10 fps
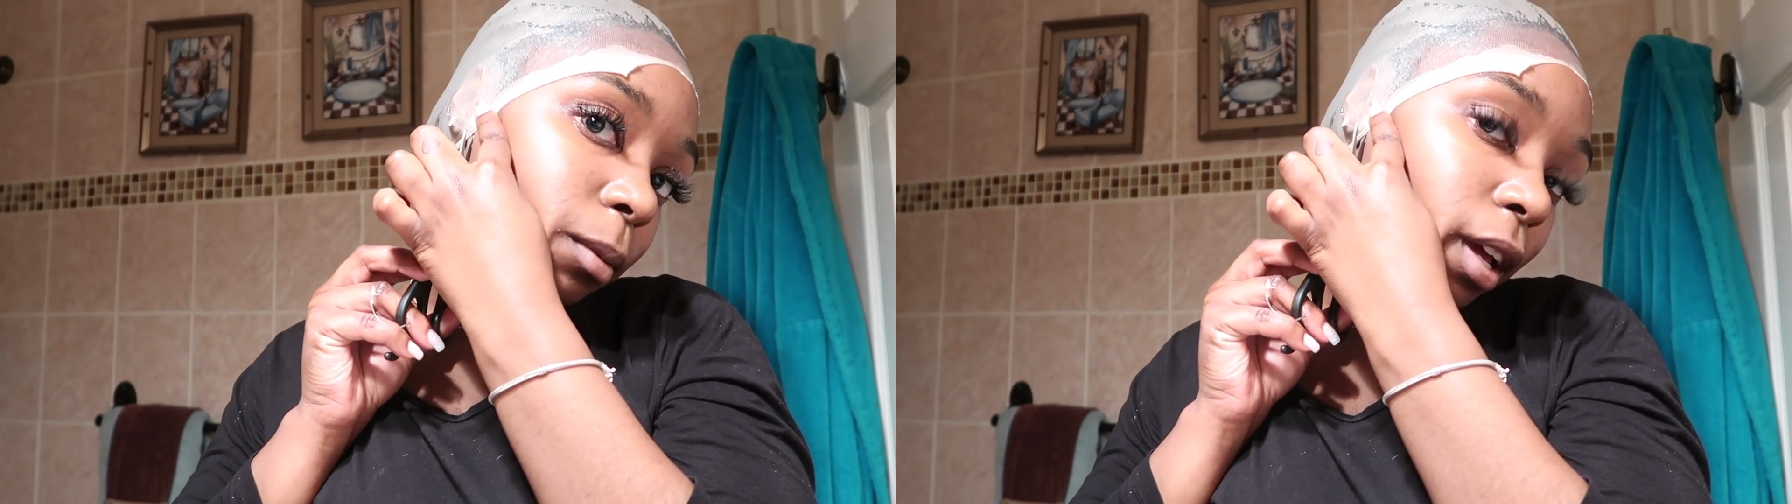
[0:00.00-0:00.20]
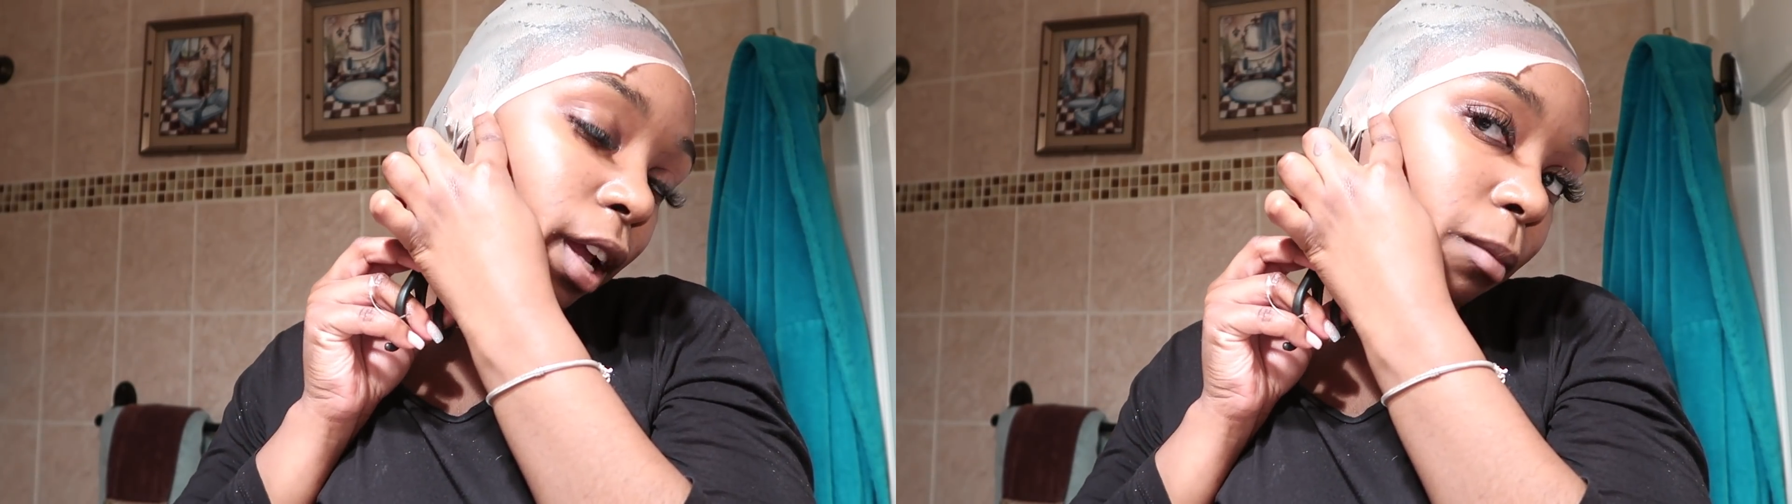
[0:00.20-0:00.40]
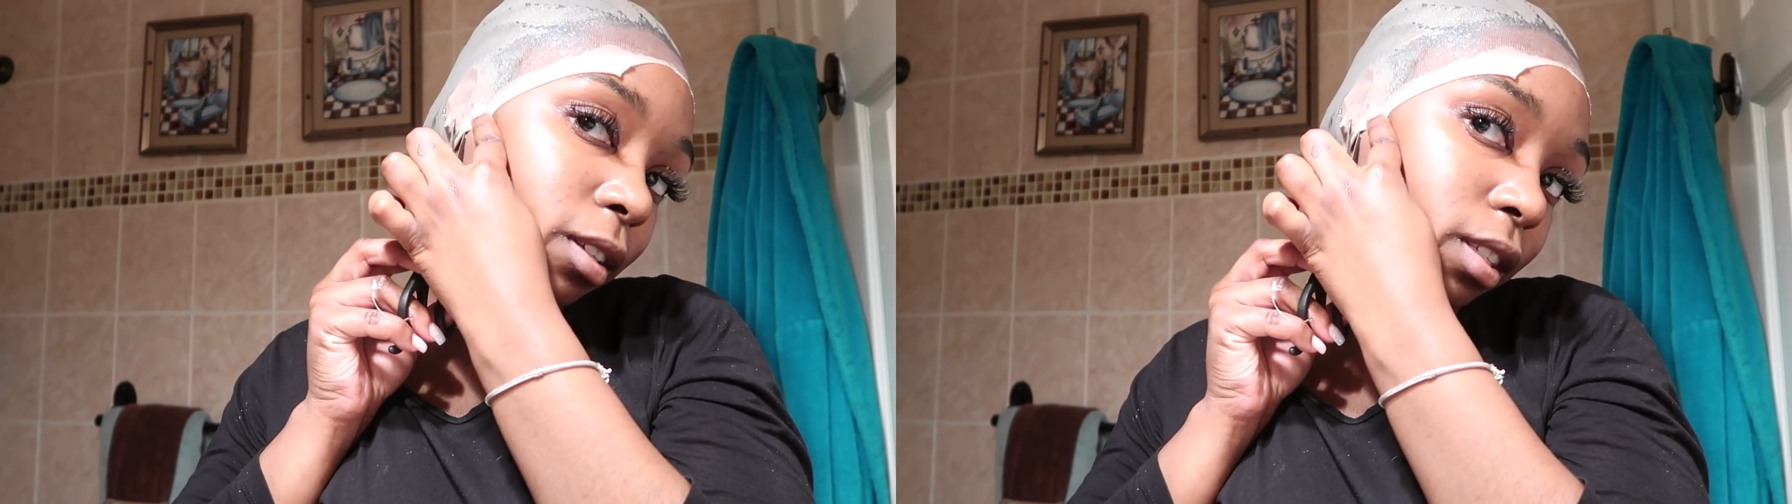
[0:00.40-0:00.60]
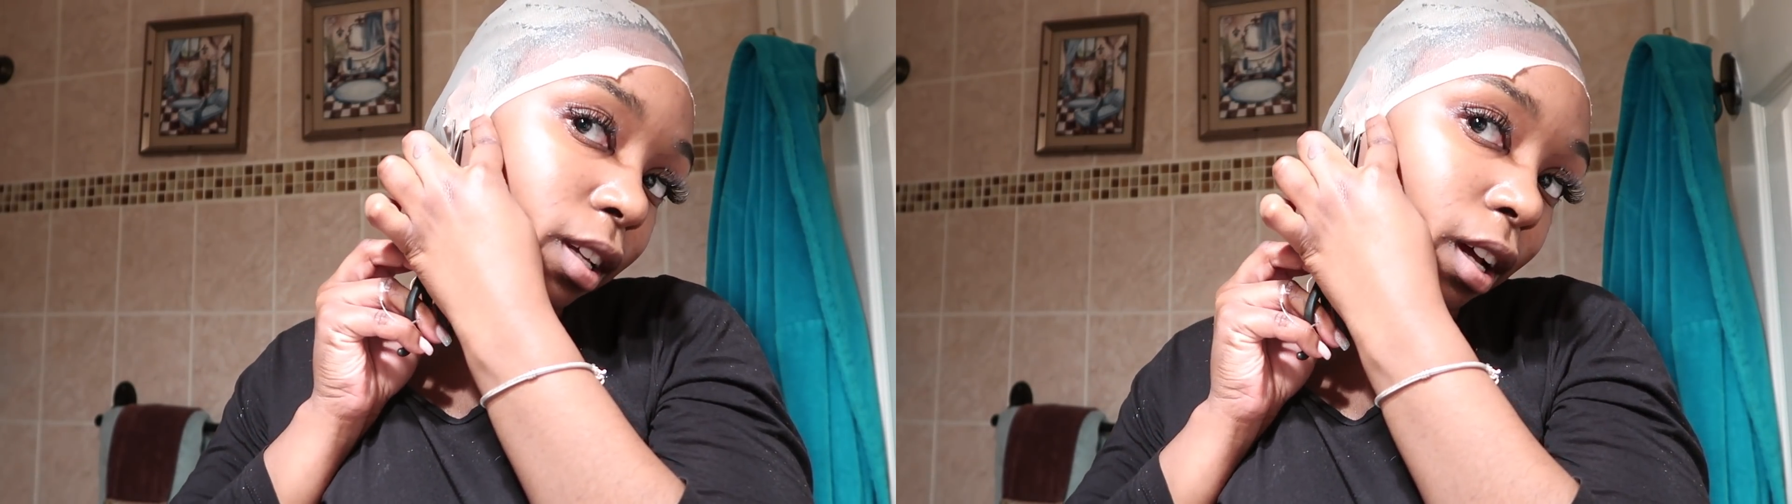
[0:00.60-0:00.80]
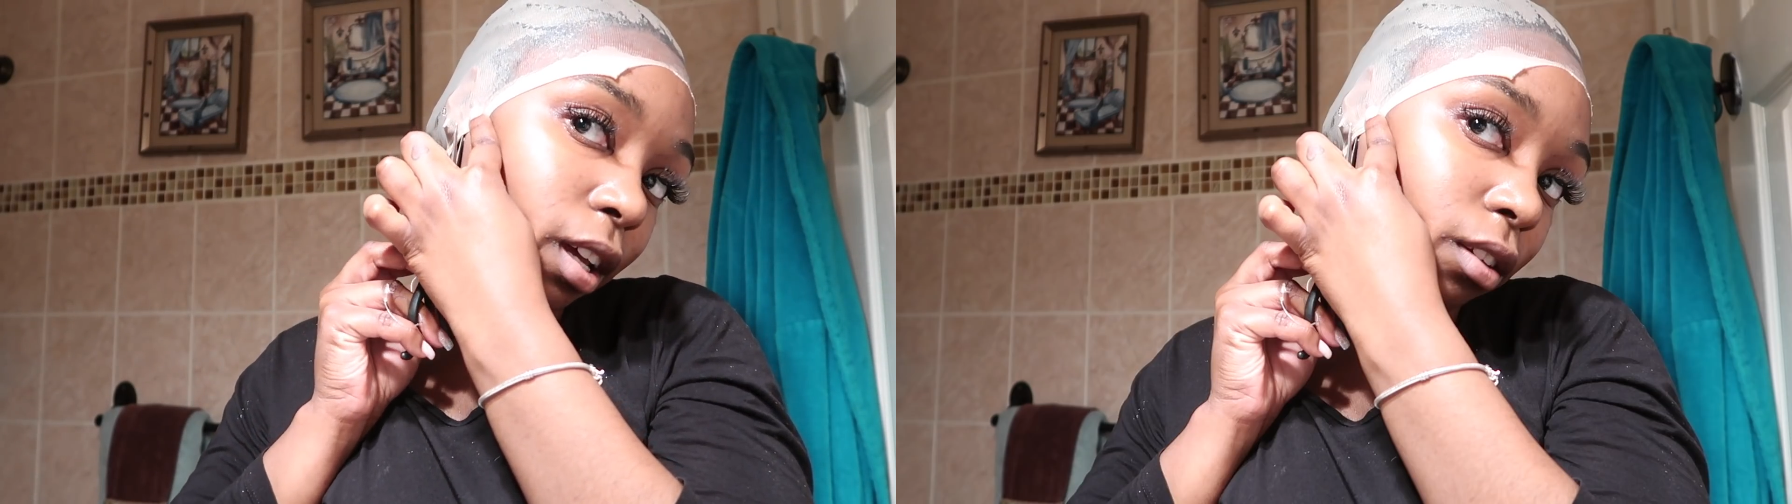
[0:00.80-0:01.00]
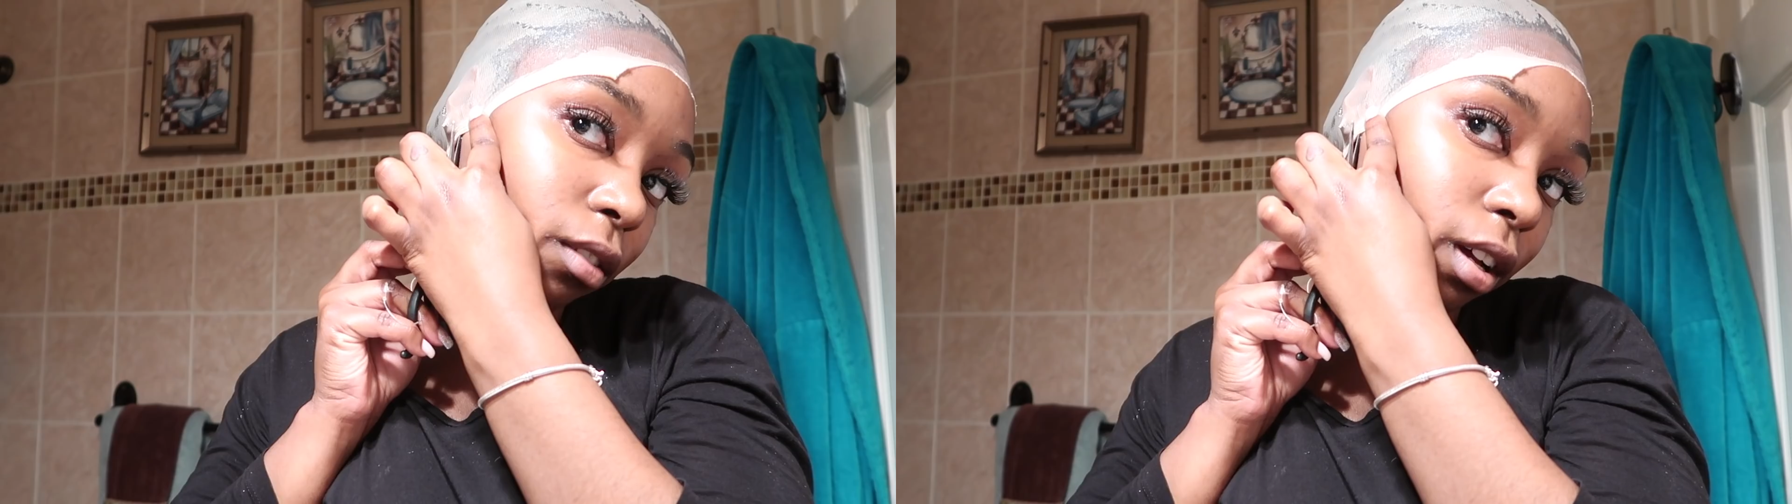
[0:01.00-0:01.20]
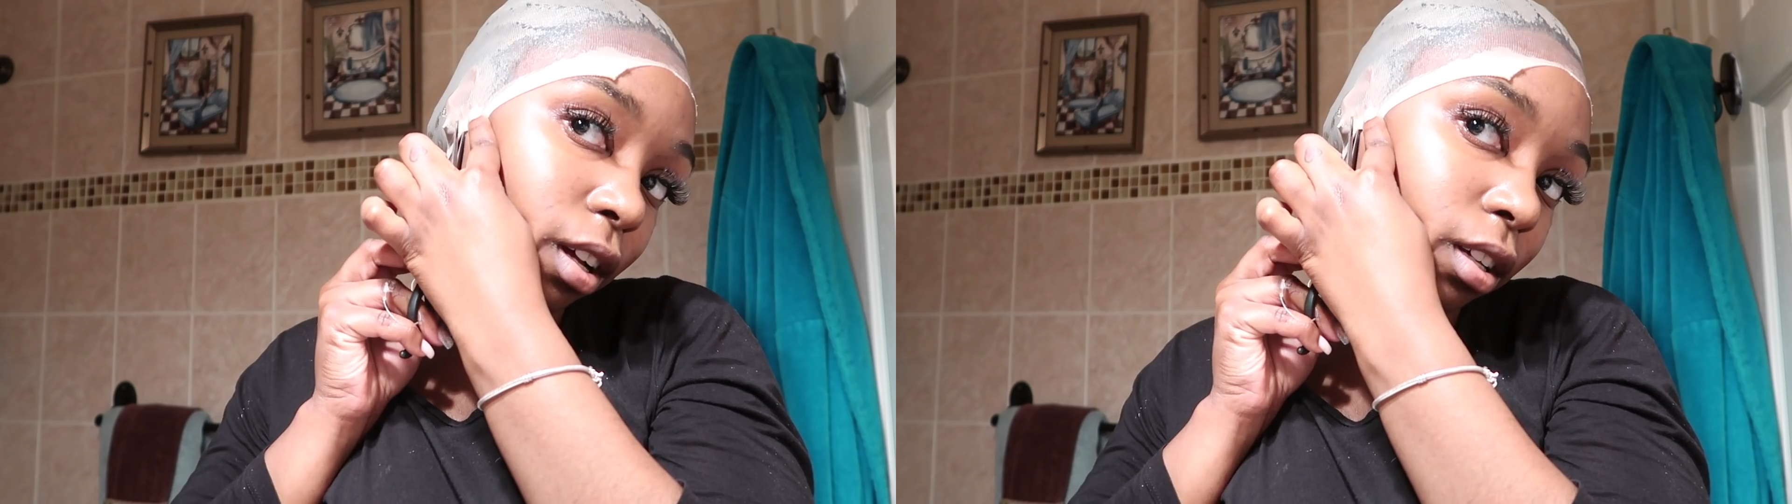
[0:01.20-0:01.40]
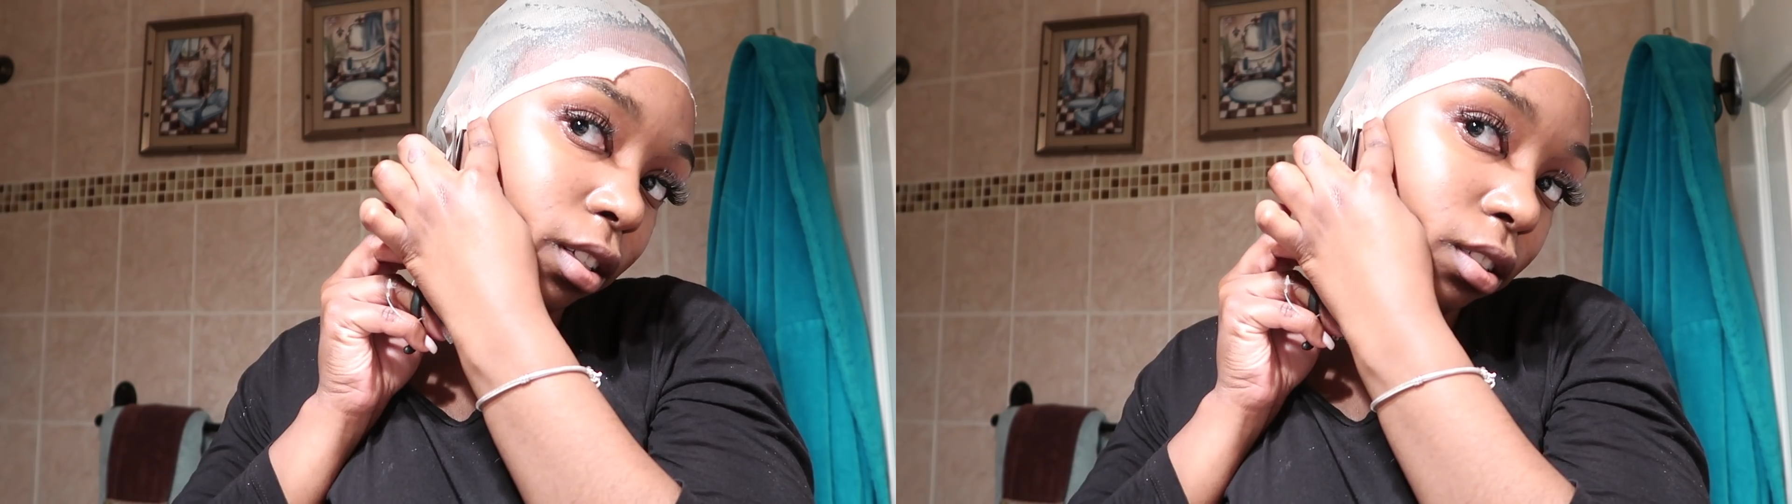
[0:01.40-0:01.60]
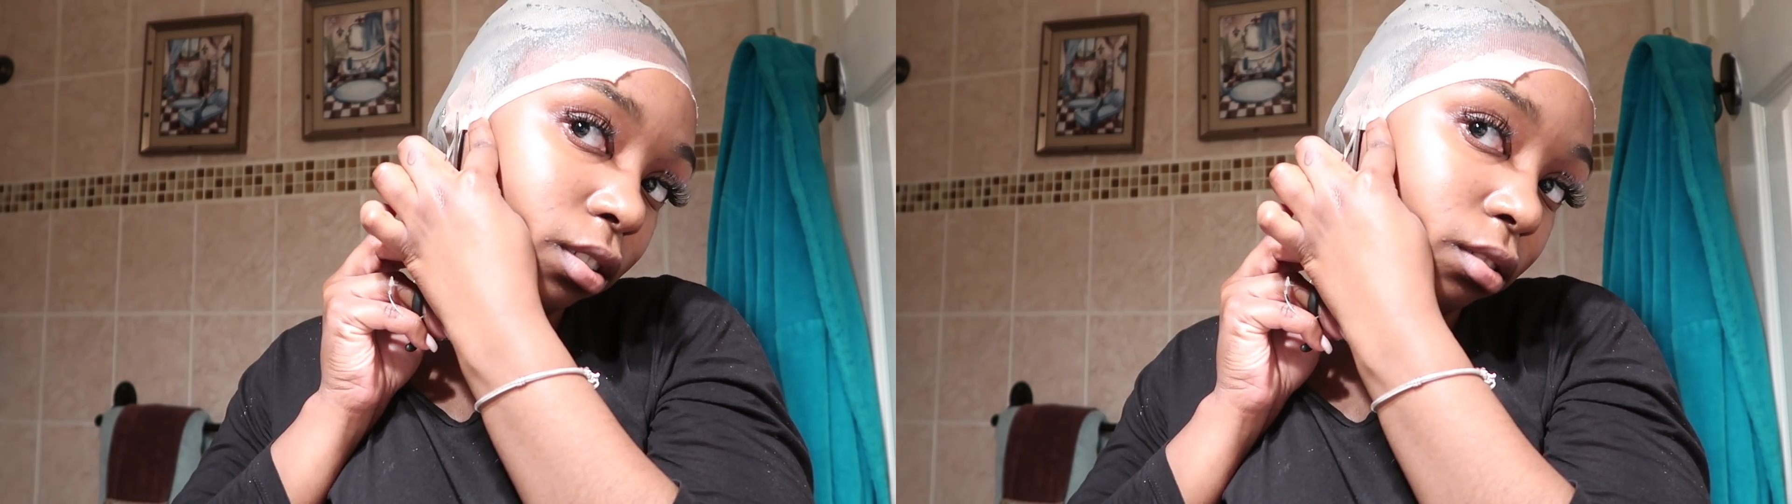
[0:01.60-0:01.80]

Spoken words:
My camera's dying, you guys.